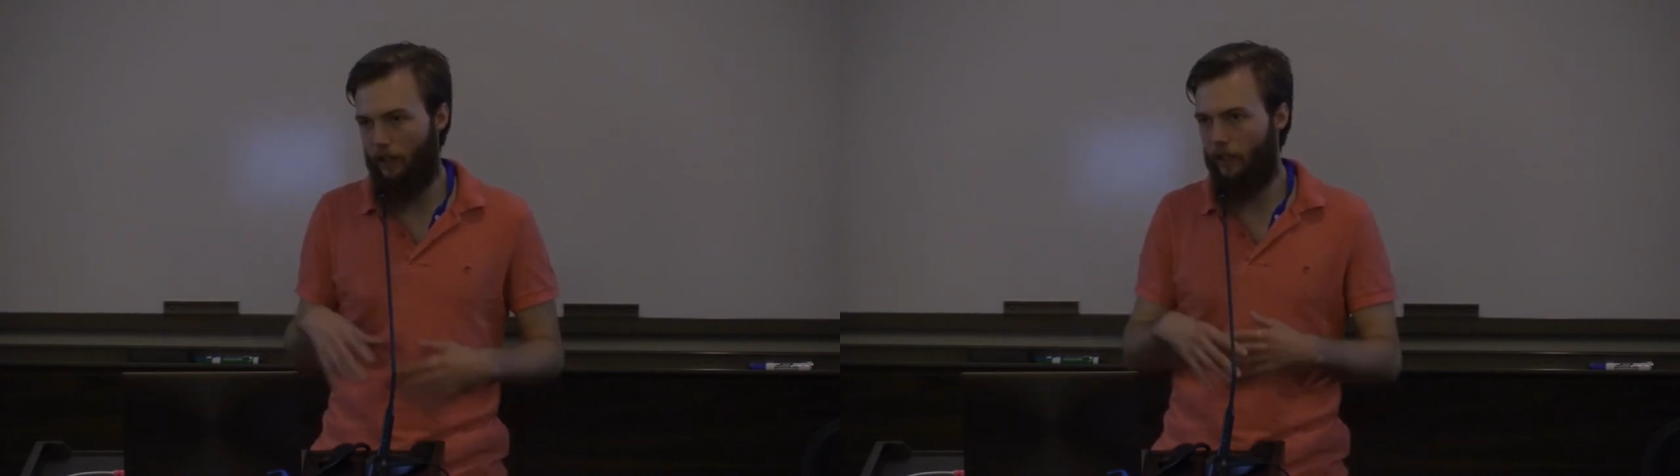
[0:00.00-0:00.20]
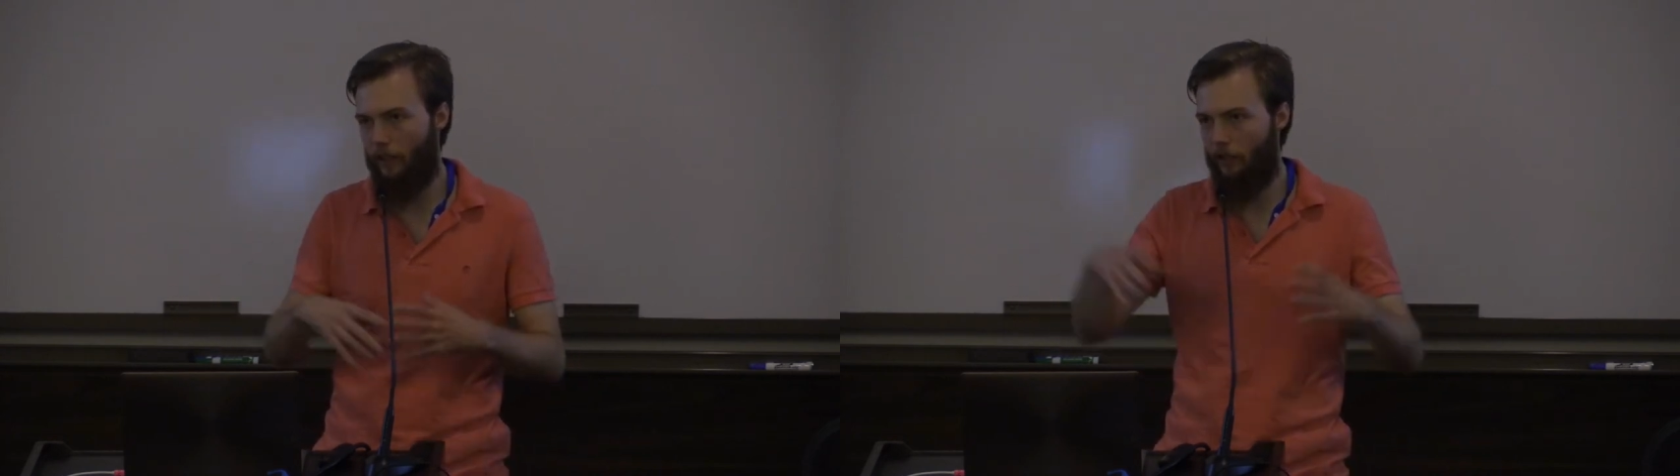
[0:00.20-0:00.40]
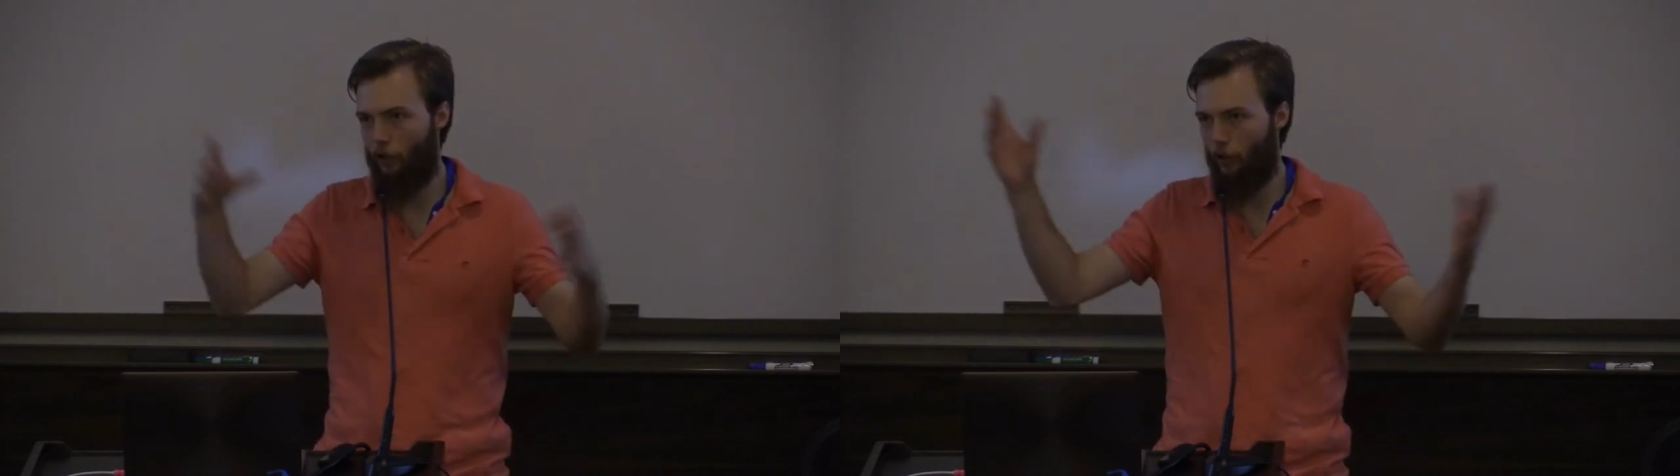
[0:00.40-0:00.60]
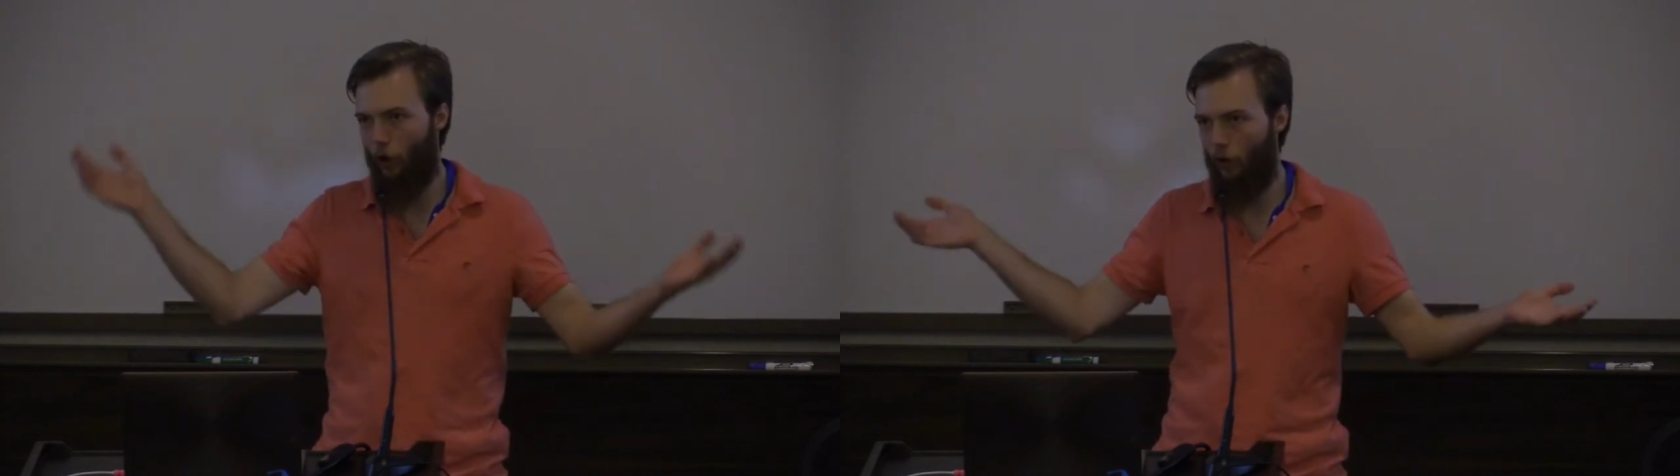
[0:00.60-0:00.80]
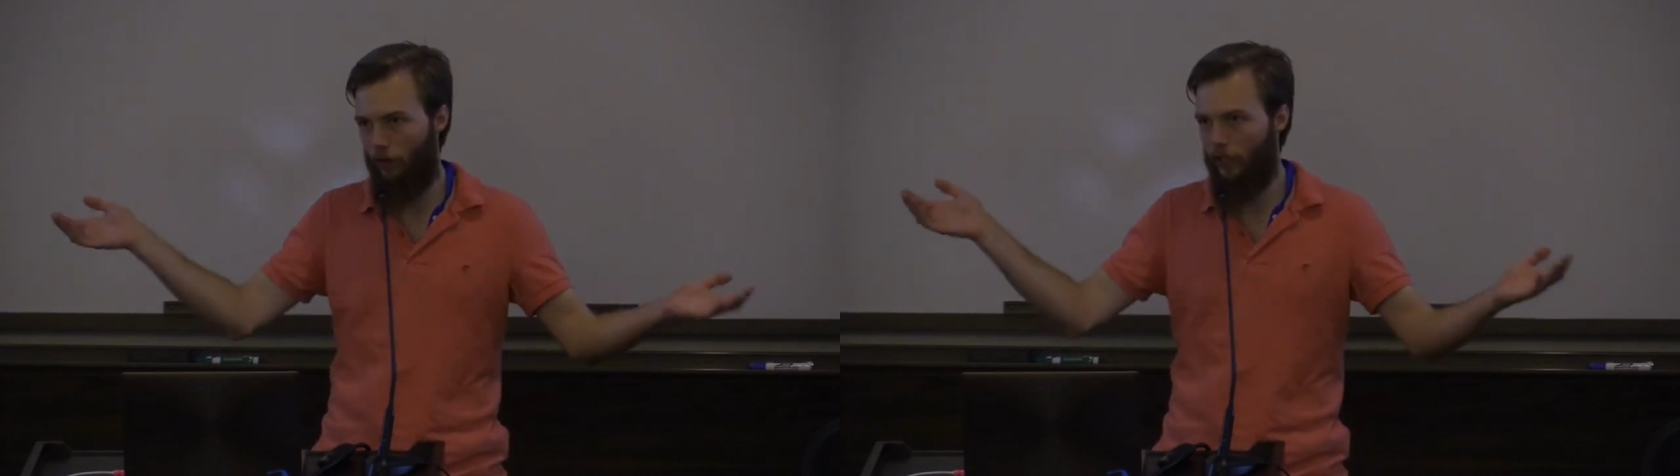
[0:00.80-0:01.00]
it doesn't
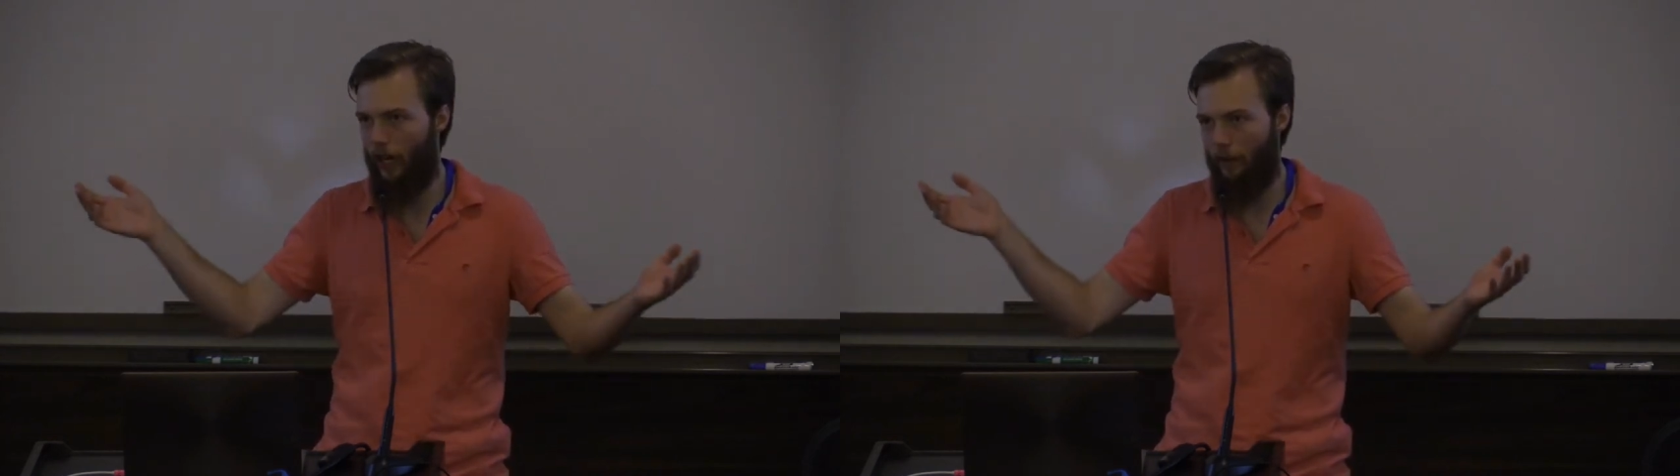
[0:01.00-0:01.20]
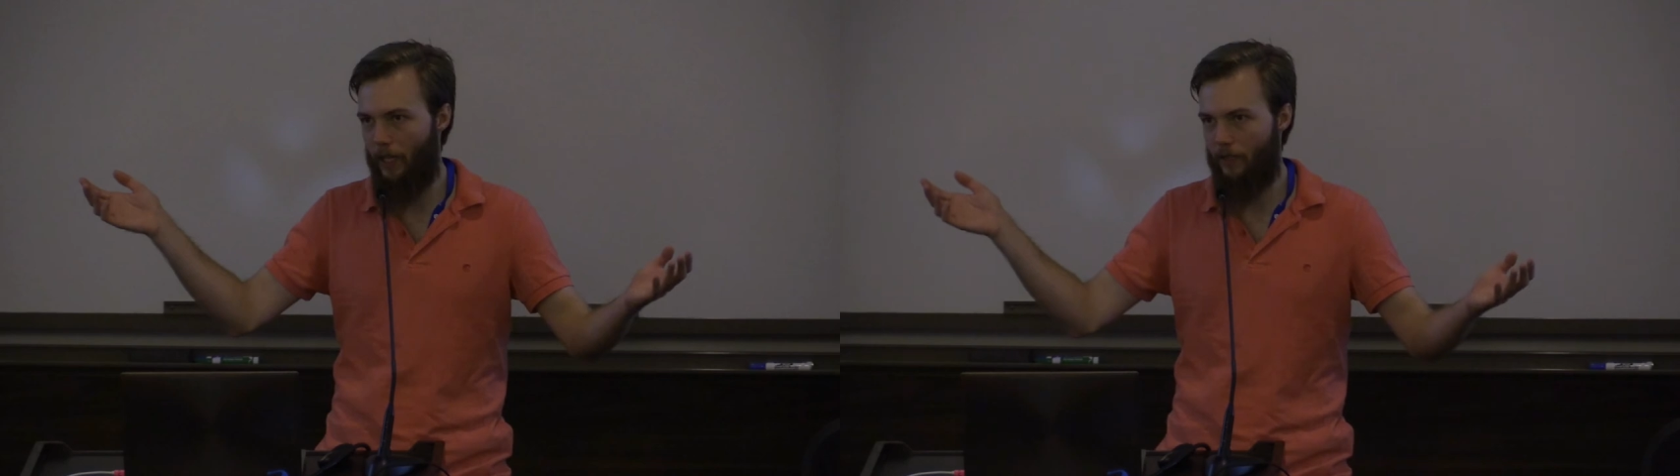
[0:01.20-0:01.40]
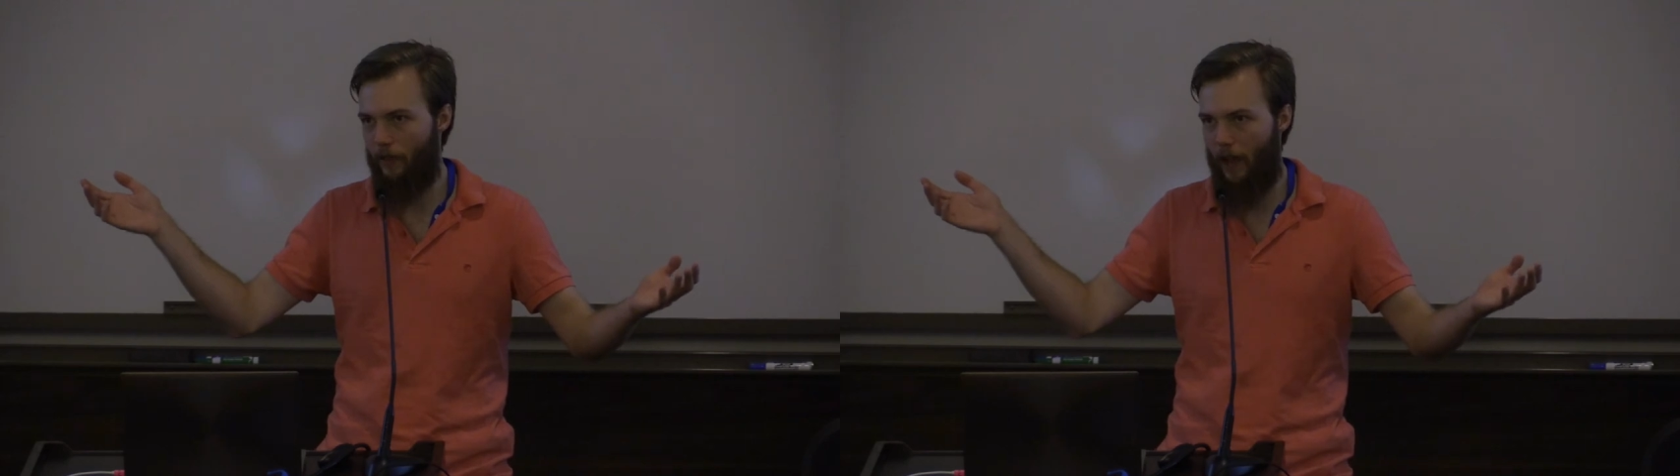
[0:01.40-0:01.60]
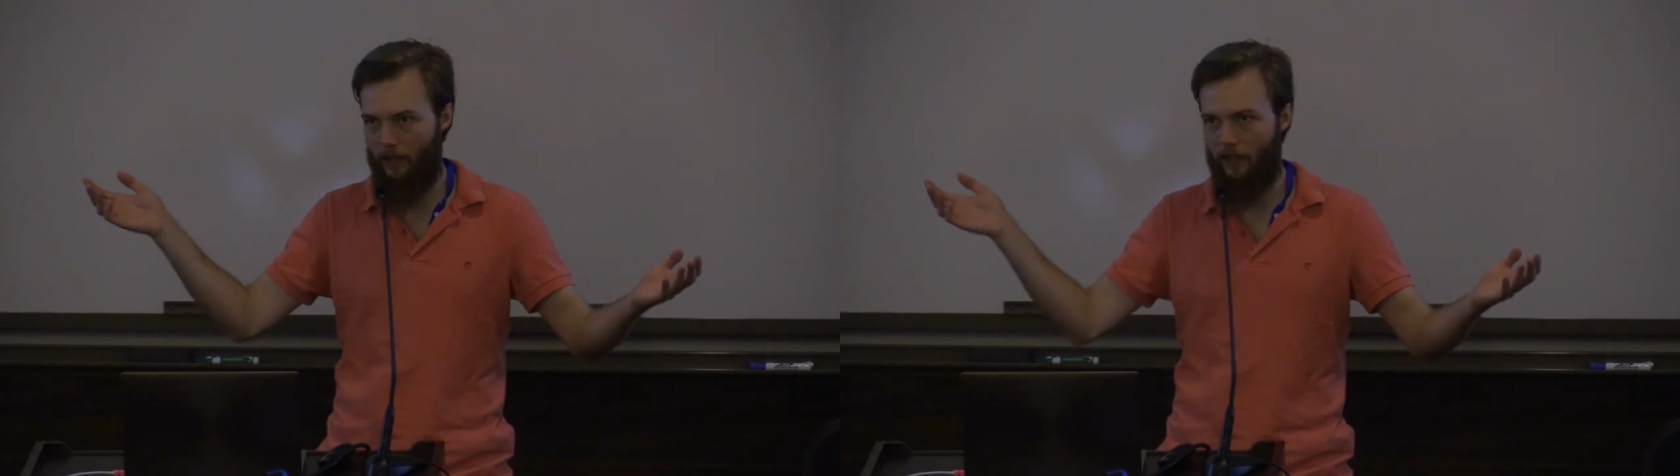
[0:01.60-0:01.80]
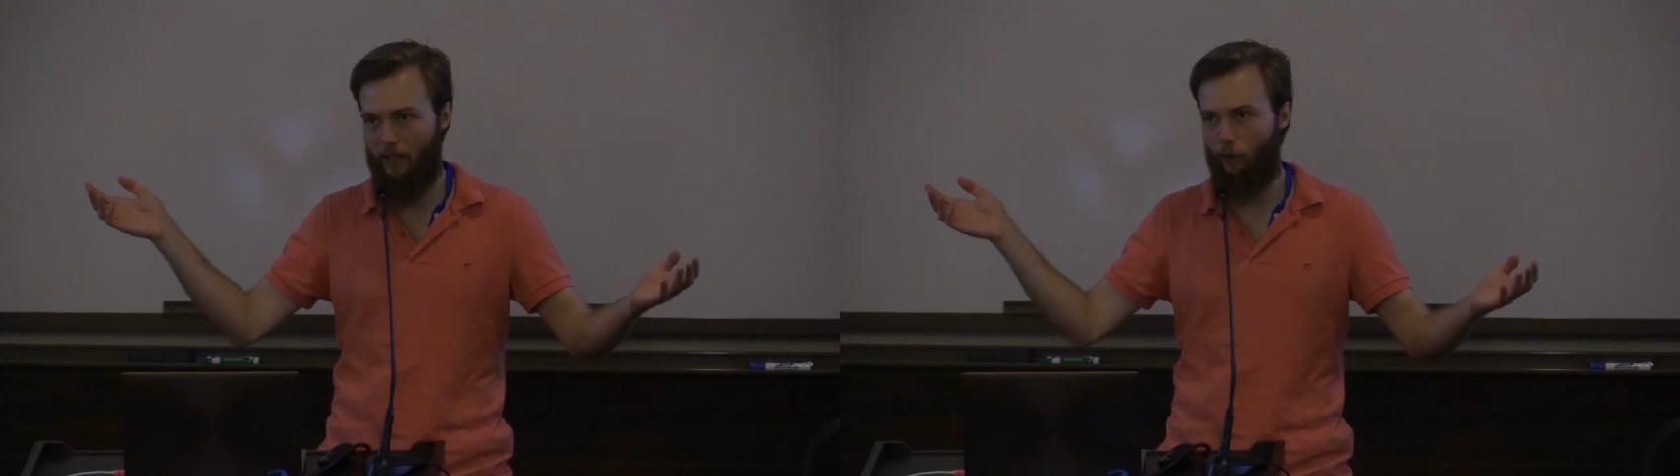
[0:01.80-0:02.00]
grow over time as
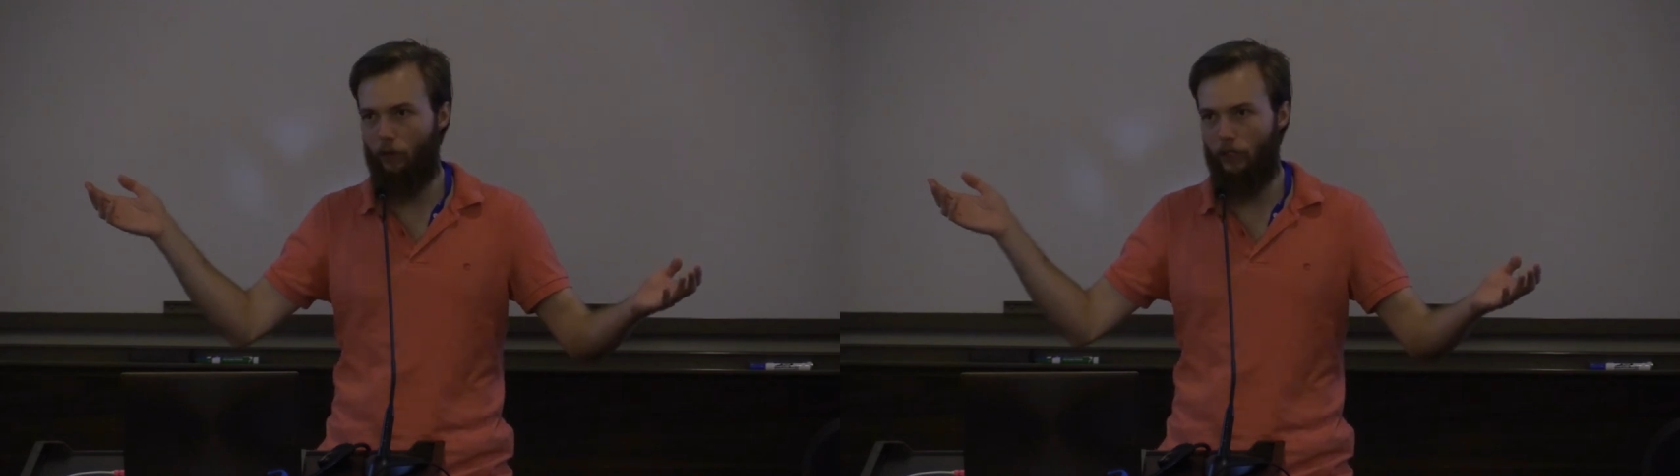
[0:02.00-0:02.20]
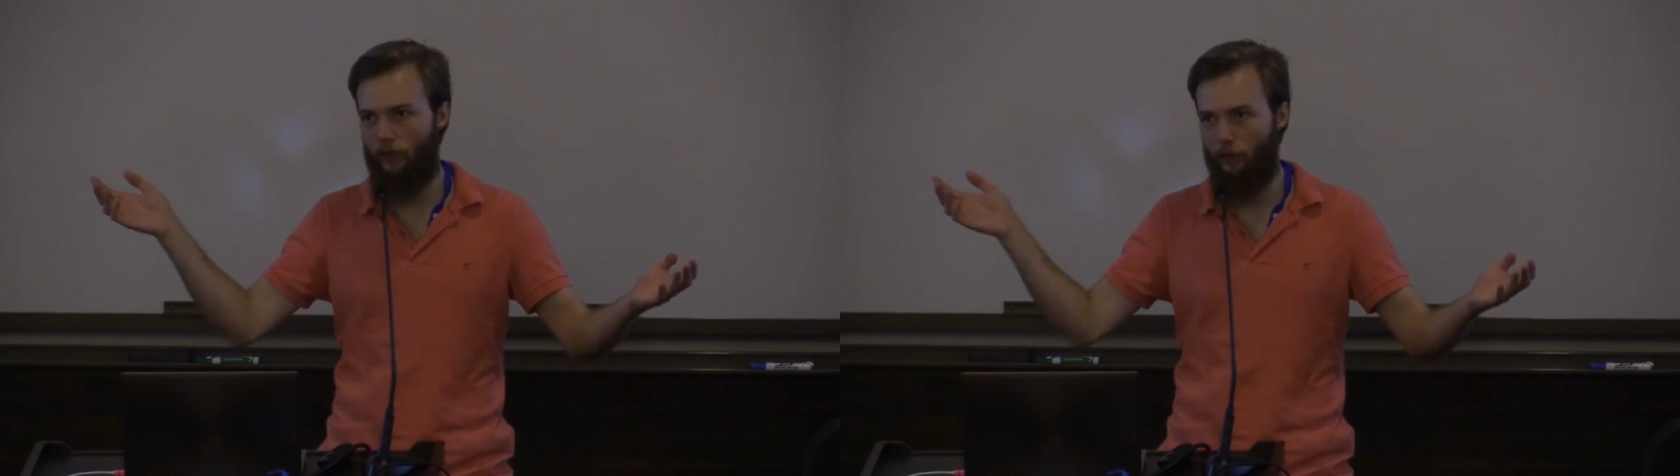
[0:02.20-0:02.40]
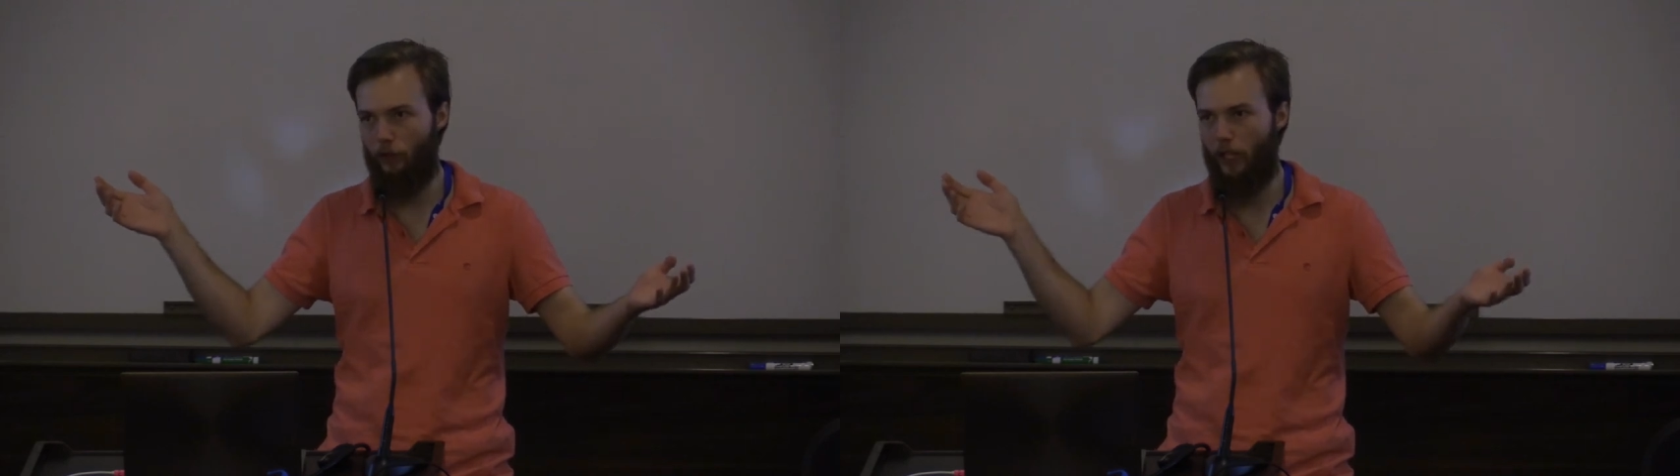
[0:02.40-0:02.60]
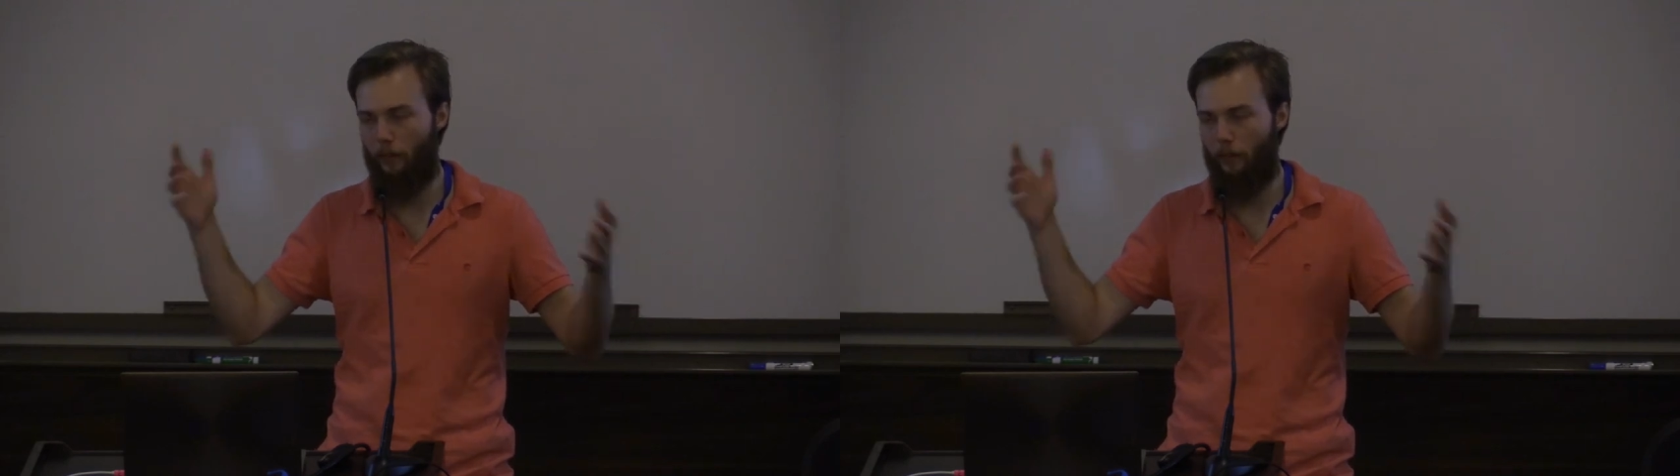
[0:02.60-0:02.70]
fast as it would if you would